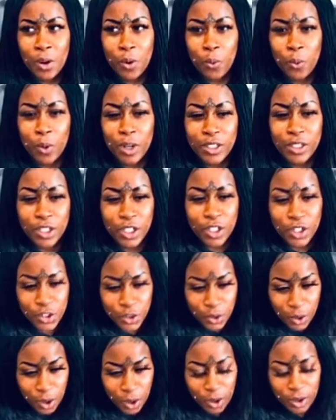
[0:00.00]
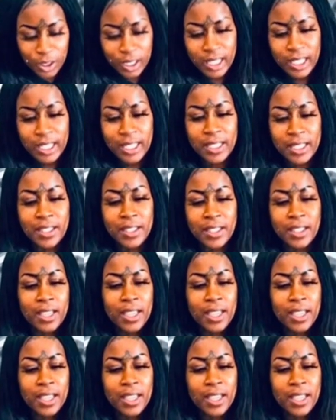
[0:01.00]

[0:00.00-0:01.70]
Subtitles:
what's controlling